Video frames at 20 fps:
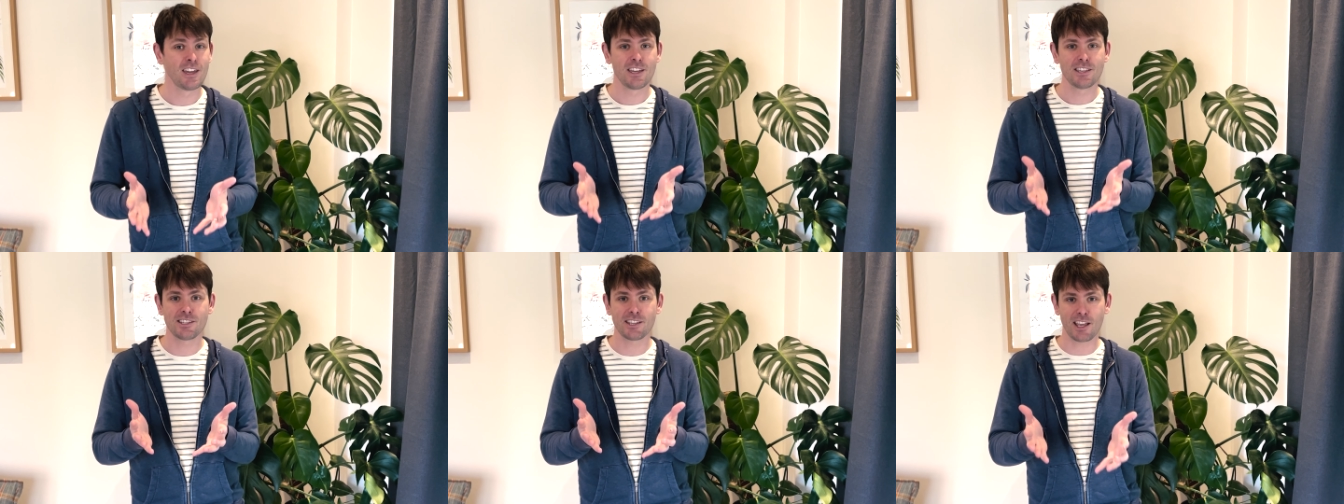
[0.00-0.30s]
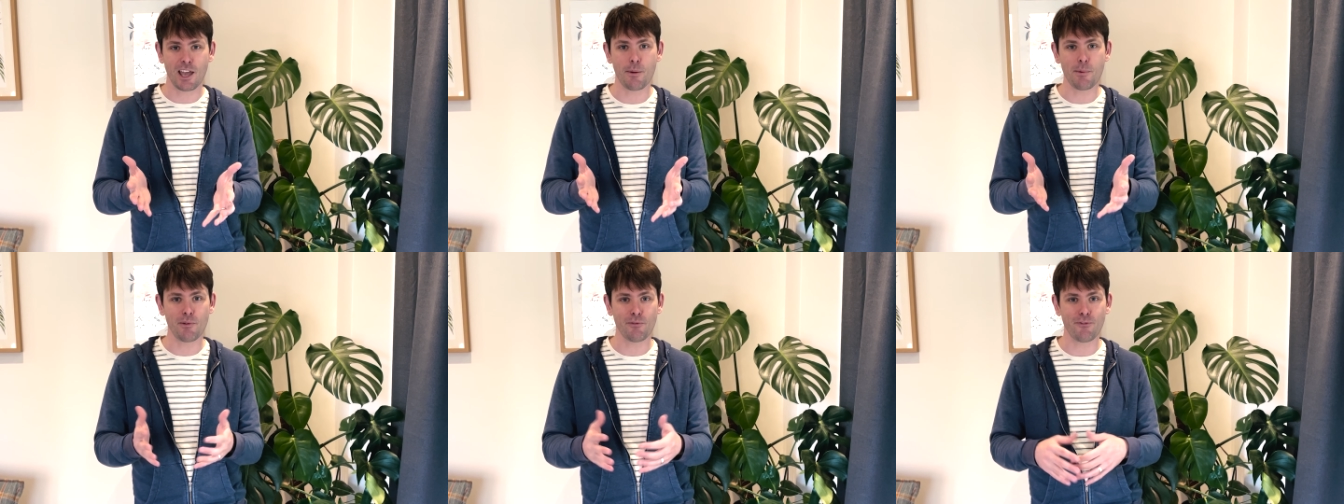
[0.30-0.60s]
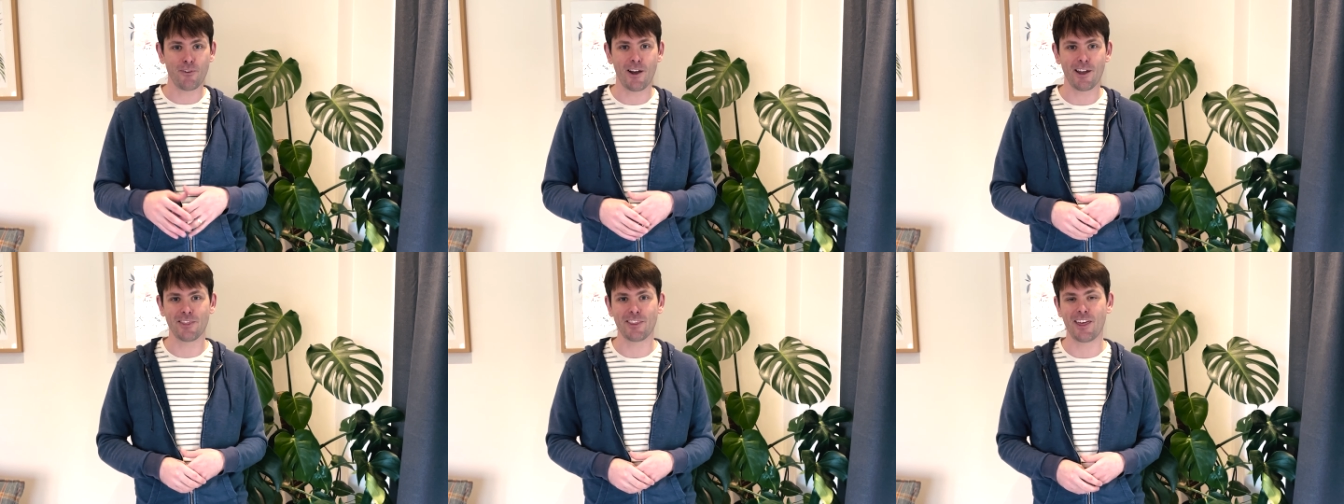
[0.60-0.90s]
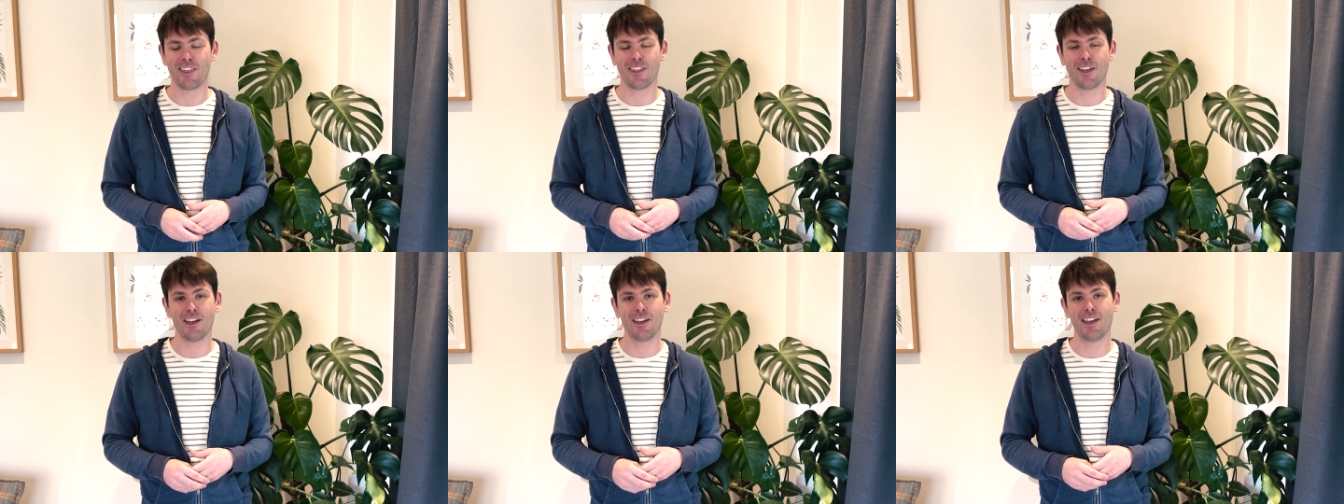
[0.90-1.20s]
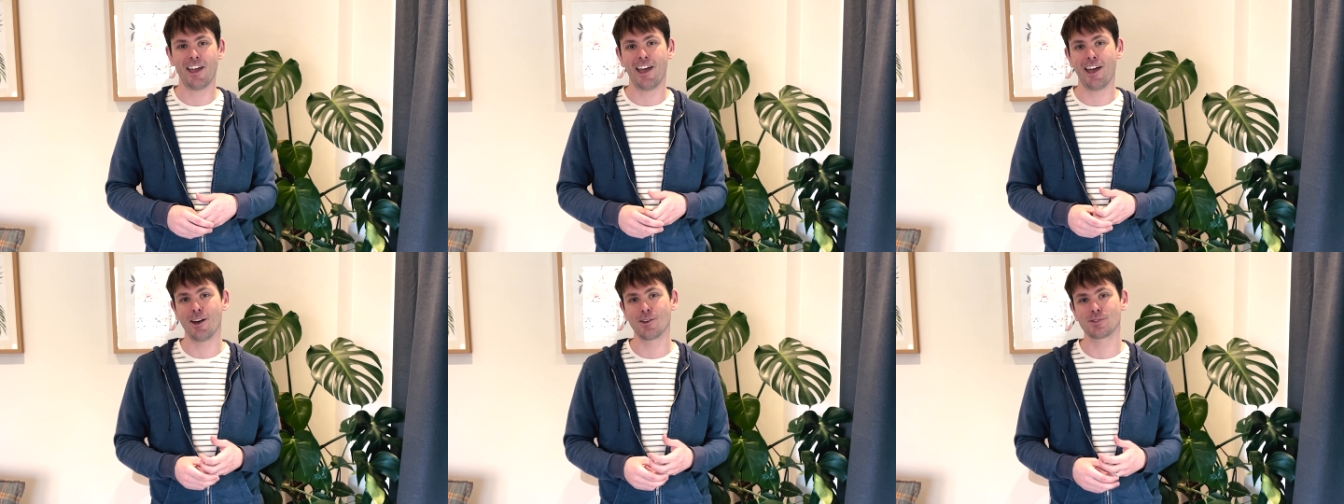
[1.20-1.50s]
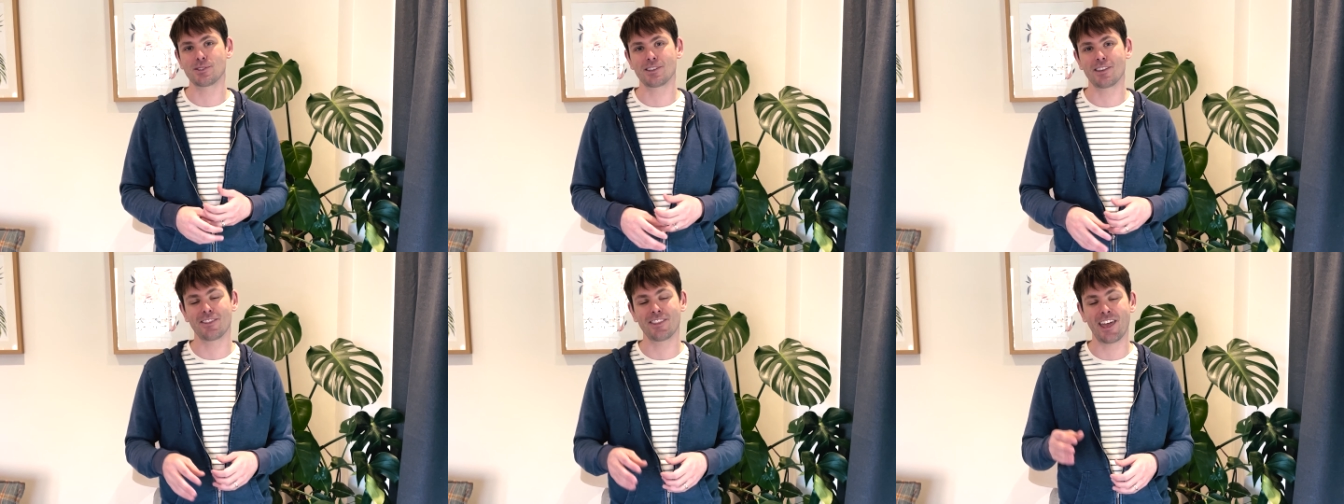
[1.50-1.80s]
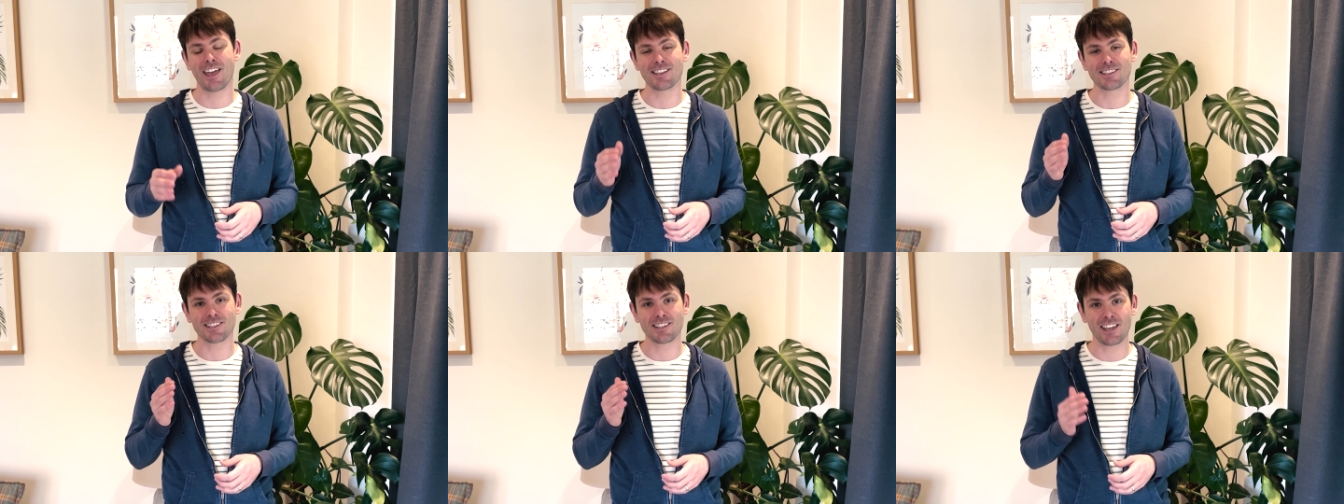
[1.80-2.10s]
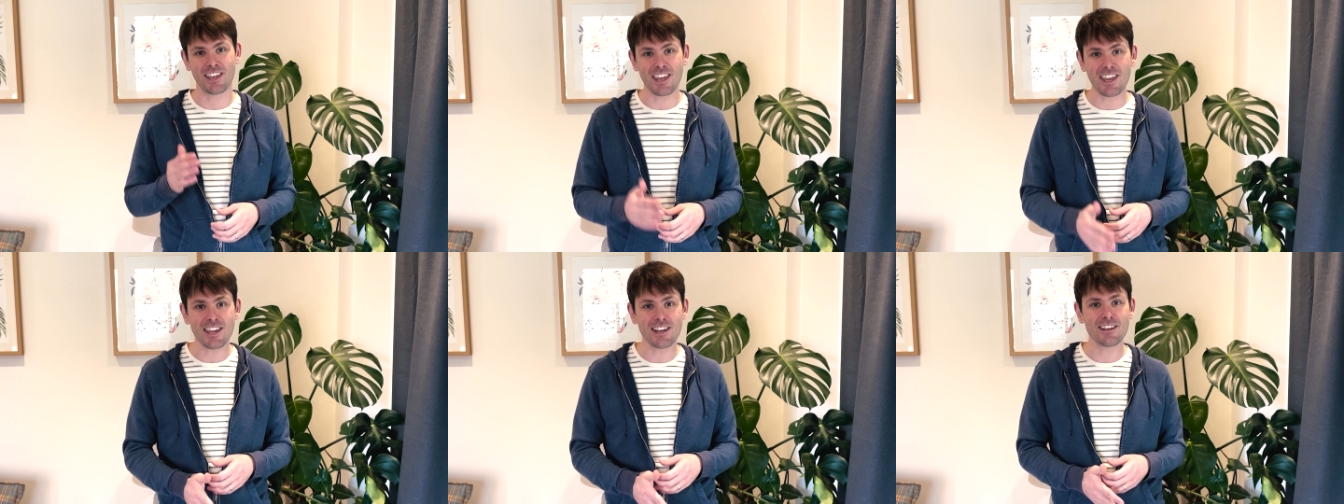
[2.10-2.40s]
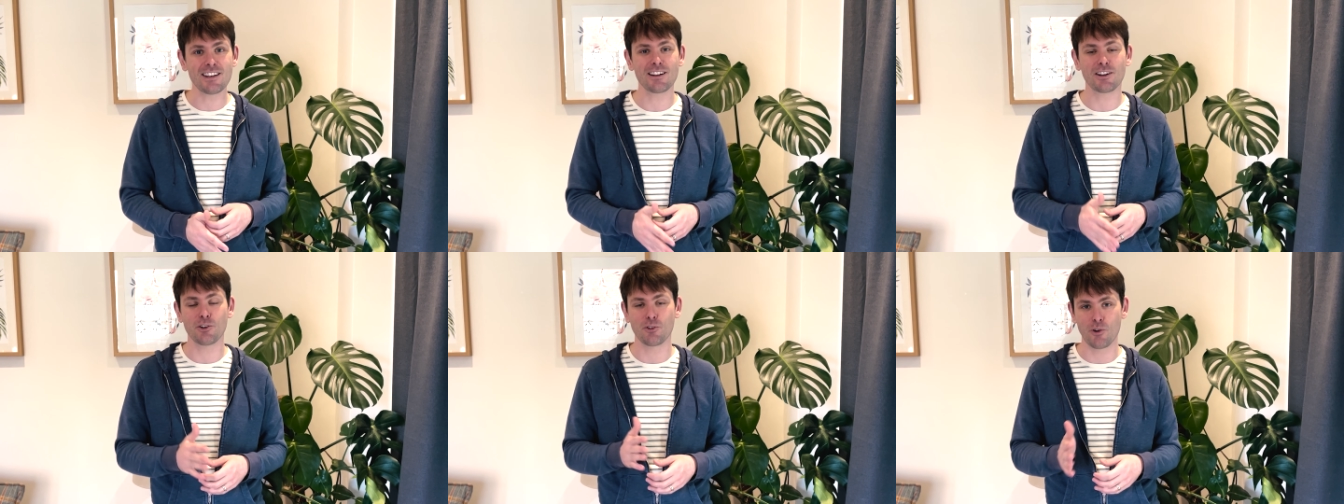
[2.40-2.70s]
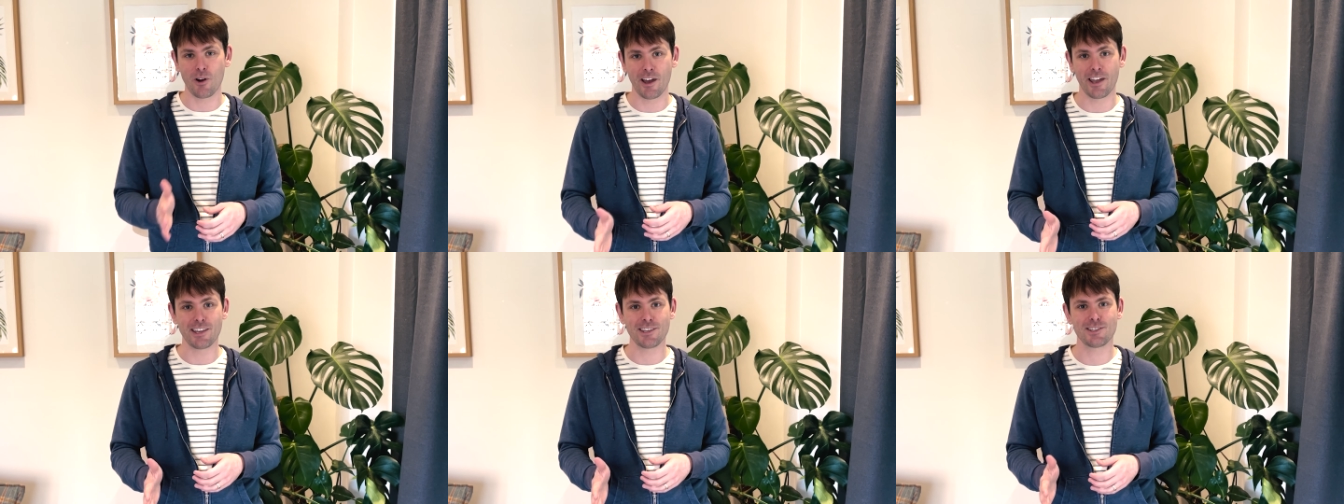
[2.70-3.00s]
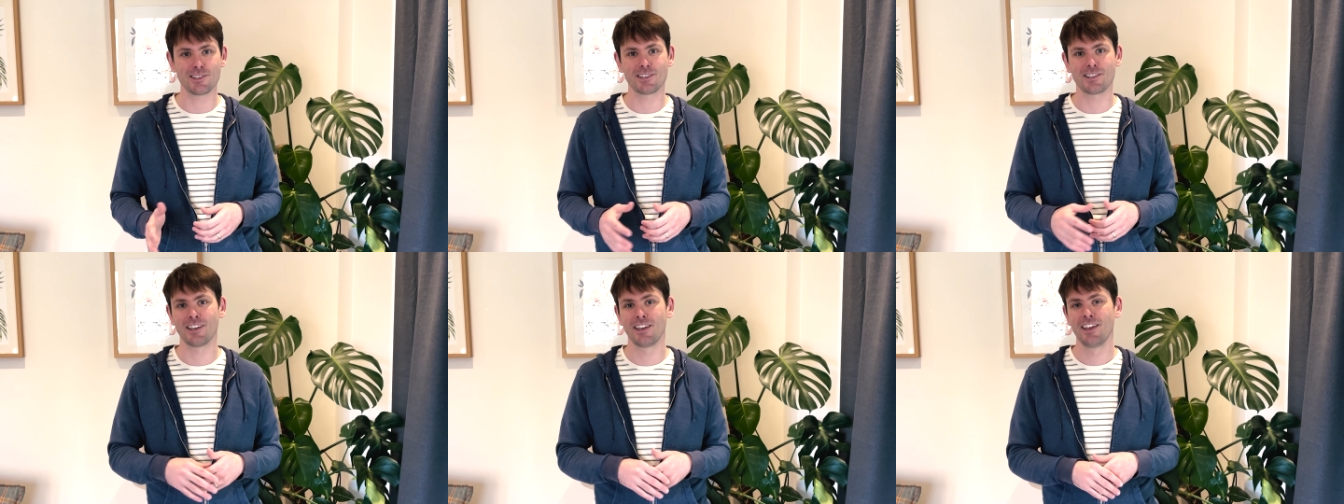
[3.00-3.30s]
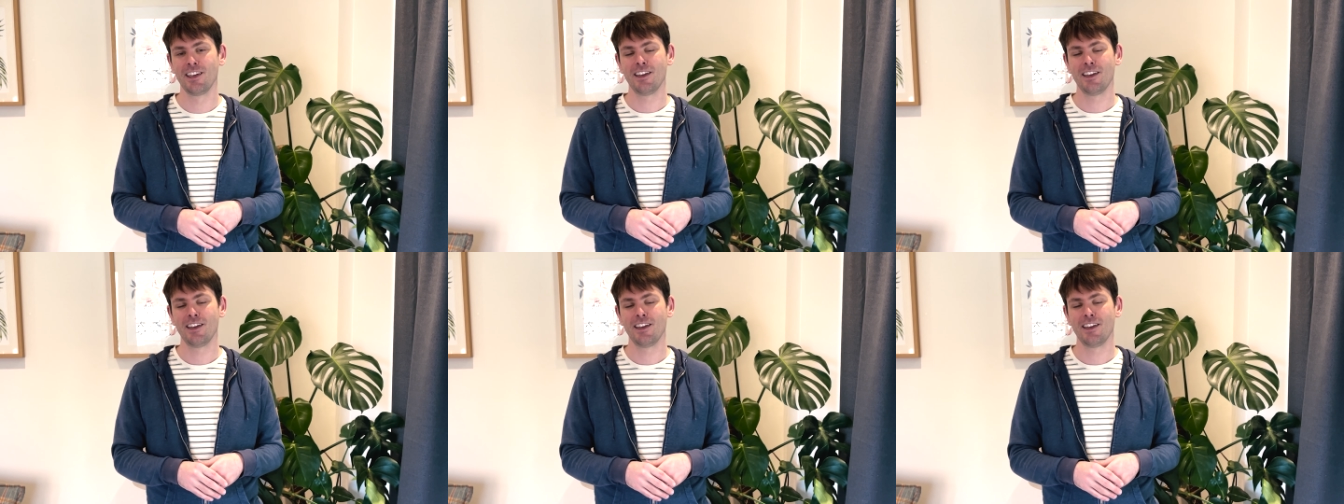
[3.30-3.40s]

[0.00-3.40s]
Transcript: So come and find that out. That's In Christ,